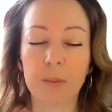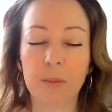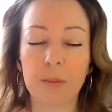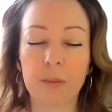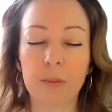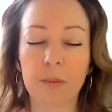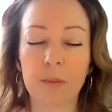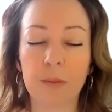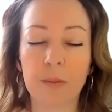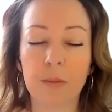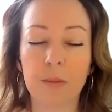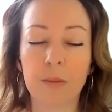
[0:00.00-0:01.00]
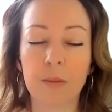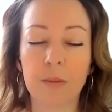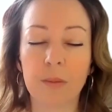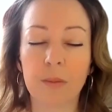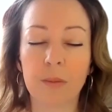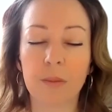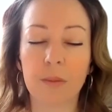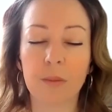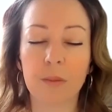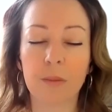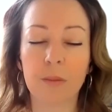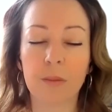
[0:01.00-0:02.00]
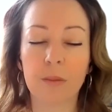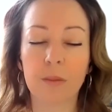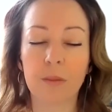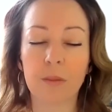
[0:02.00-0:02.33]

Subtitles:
[no speech]